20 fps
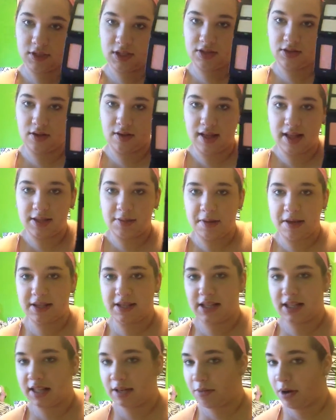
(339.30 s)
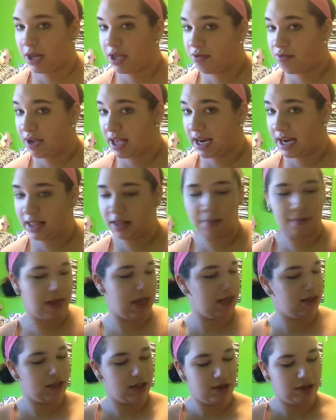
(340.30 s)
that's basically what you get in the palette.